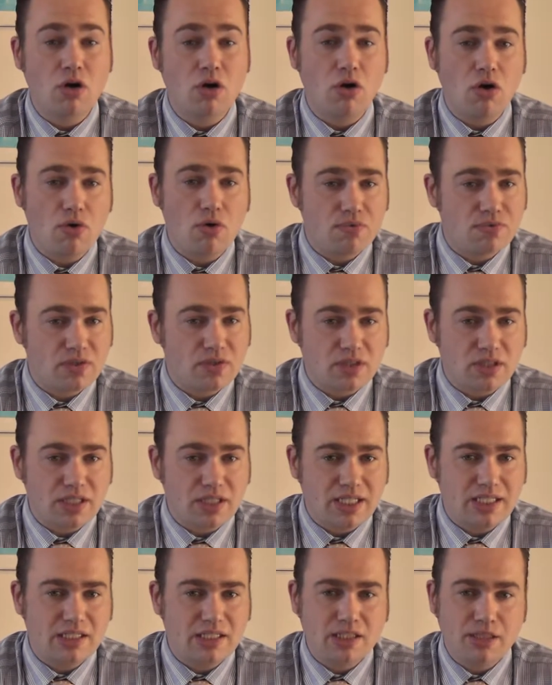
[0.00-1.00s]

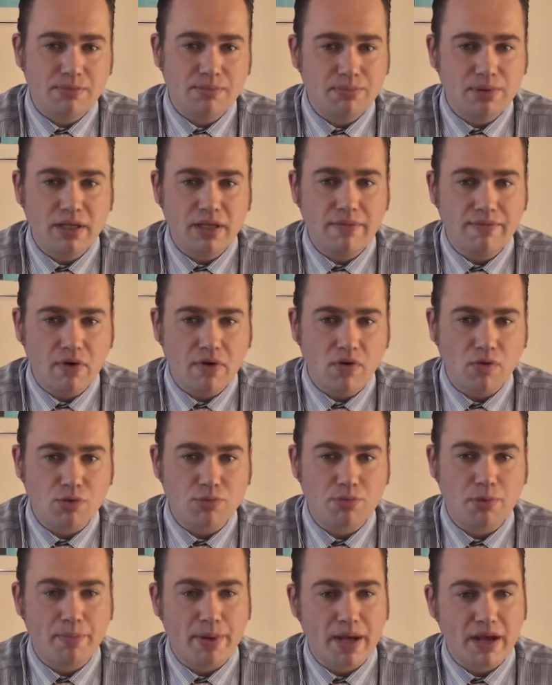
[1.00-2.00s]
Often, it simply involves
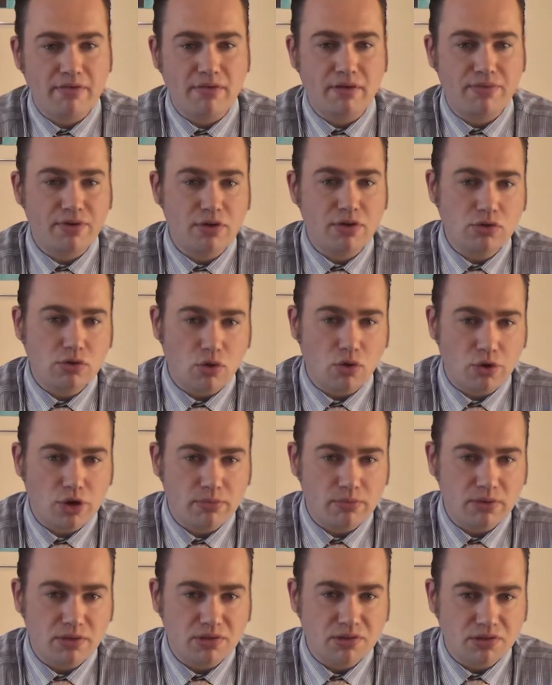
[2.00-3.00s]
preparing a few
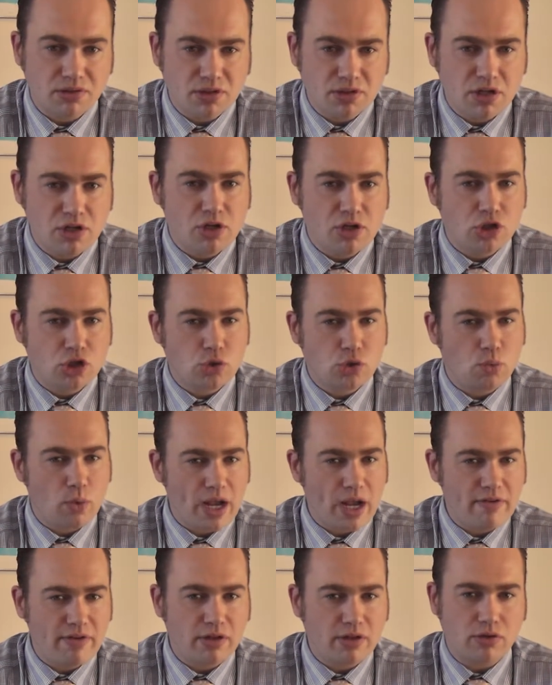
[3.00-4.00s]
documents,
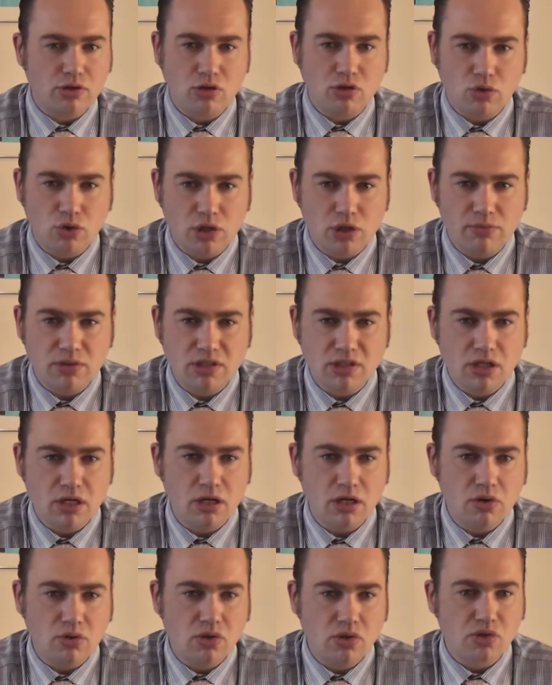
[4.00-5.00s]
swearing those documents at a
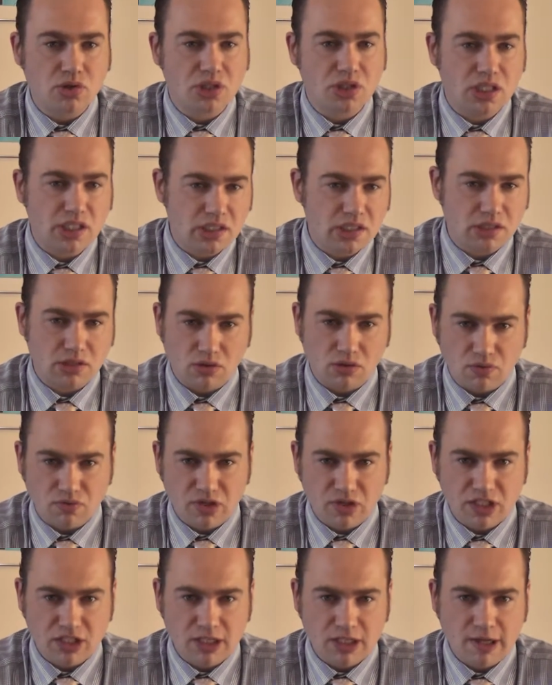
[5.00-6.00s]
local solicitor's
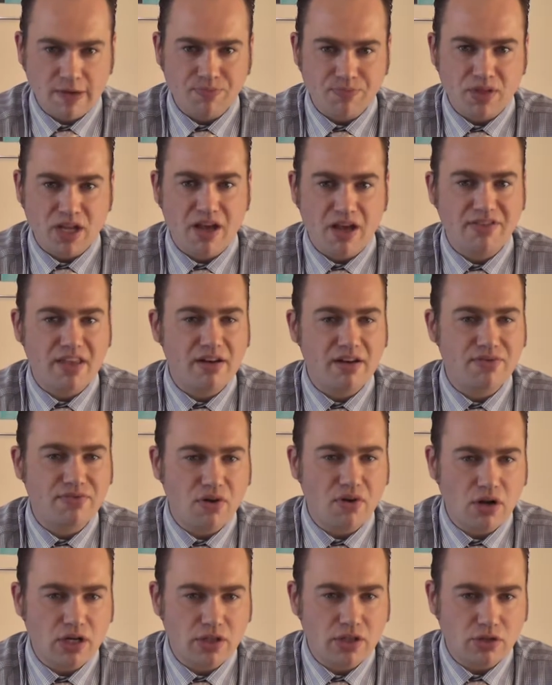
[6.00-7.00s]
office, and then
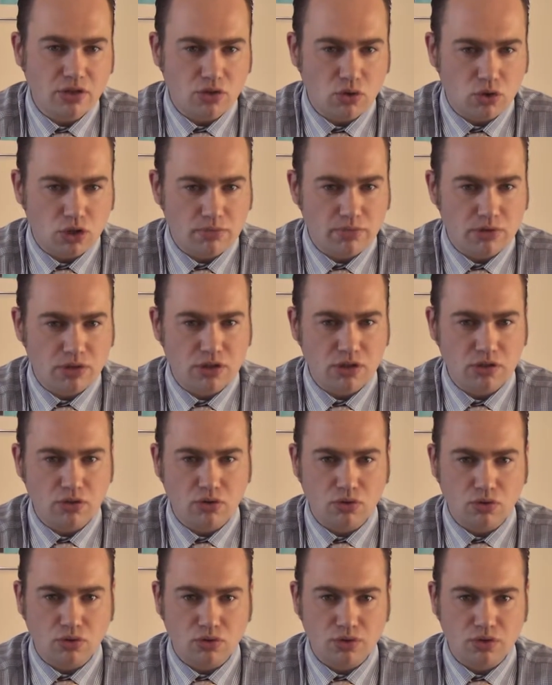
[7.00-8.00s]
filing those documents in
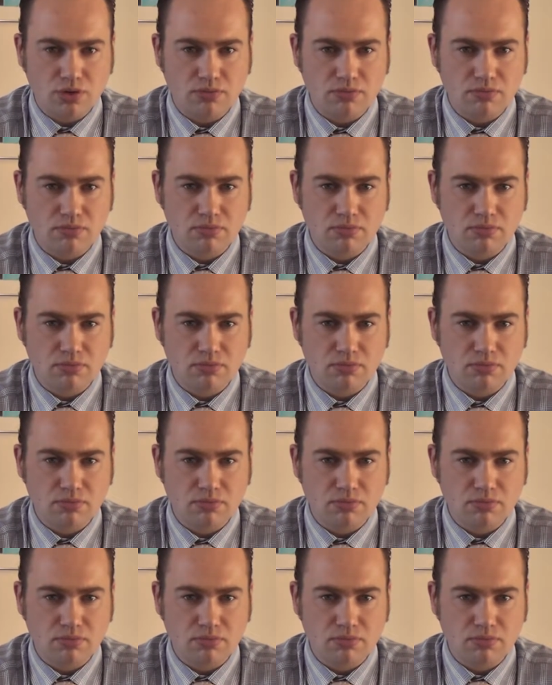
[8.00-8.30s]
court.